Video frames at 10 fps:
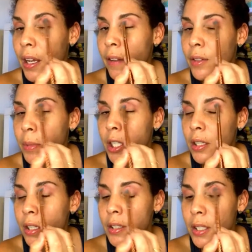everybody
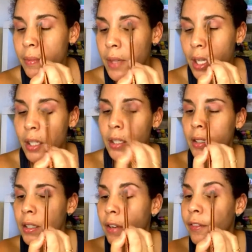does something
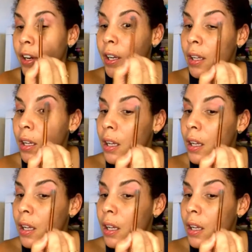different.